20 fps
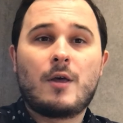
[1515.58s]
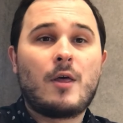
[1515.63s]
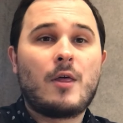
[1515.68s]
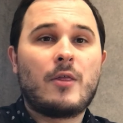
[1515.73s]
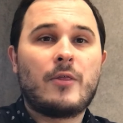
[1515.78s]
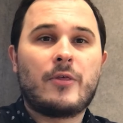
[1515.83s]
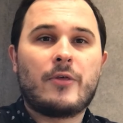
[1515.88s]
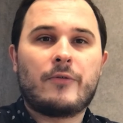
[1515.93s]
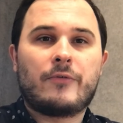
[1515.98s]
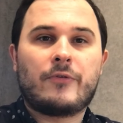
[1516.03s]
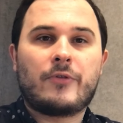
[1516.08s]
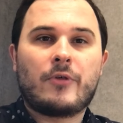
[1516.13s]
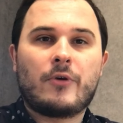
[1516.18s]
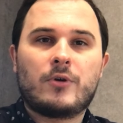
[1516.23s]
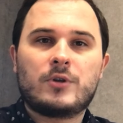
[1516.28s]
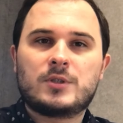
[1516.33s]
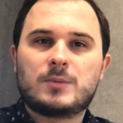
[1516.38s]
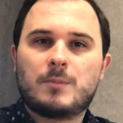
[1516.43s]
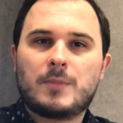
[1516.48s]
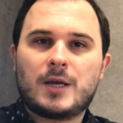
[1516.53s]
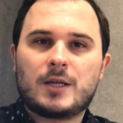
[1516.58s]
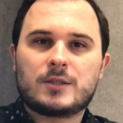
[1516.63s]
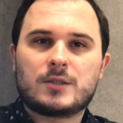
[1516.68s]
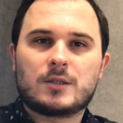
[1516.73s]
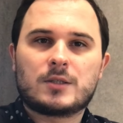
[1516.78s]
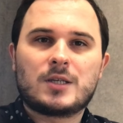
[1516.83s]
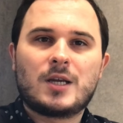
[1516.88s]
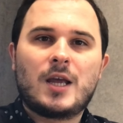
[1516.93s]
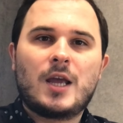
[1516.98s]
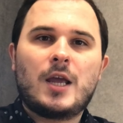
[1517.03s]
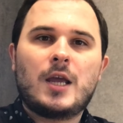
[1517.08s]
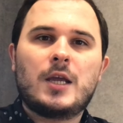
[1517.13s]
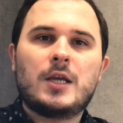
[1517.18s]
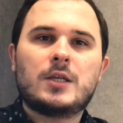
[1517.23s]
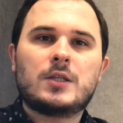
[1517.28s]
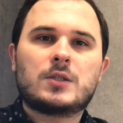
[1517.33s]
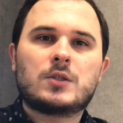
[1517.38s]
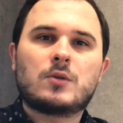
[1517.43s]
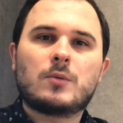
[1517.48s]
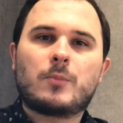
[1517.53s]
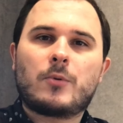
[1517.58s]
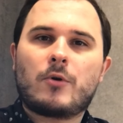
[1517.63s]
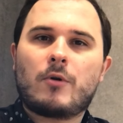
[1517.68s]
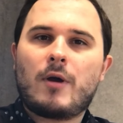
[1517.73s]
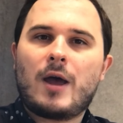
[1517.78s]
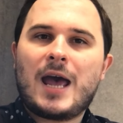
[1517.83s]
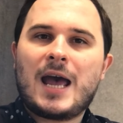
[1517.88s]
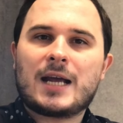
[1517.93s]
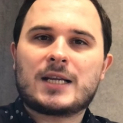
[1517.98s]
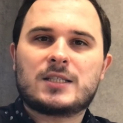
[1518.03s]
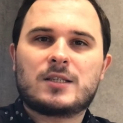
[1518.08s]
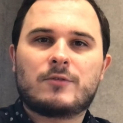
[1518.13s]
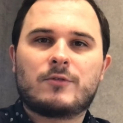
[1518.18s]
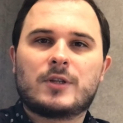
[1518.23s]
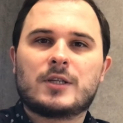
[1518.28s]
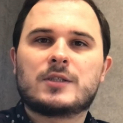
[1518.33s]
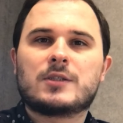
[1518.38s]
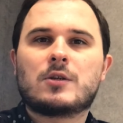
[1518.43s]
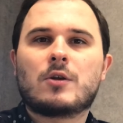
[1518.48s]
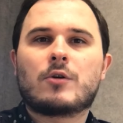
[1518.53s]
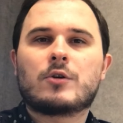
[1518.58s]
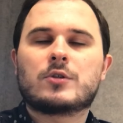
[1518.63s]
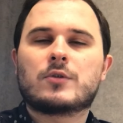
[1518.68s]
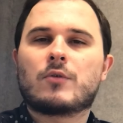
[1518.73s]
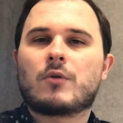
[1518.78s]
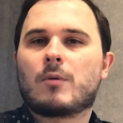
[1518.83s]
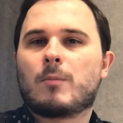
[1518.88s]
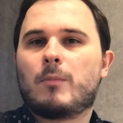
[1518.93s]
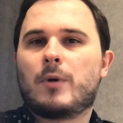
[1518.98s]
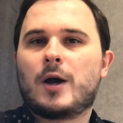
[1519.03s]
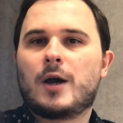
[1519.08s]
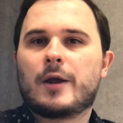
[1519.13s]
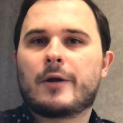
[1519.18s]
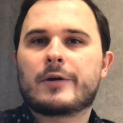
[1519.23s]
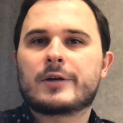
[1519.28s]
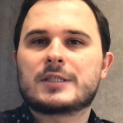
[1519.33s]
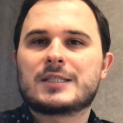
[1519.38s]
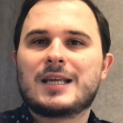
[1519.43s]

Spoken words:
The third method is to proactively search for buyers.